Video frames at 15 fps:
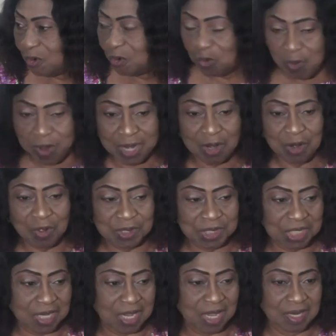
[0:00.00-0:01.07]
were
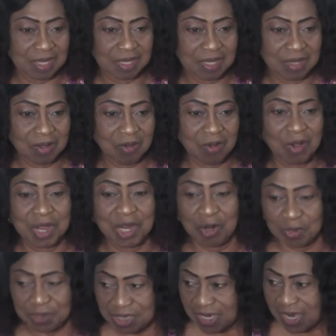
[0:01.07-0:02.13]
logically or
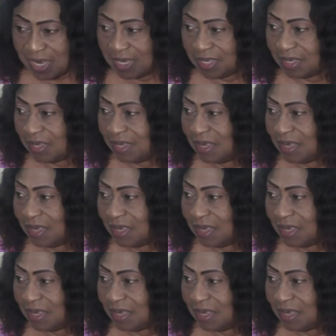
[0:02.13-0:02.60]
illogically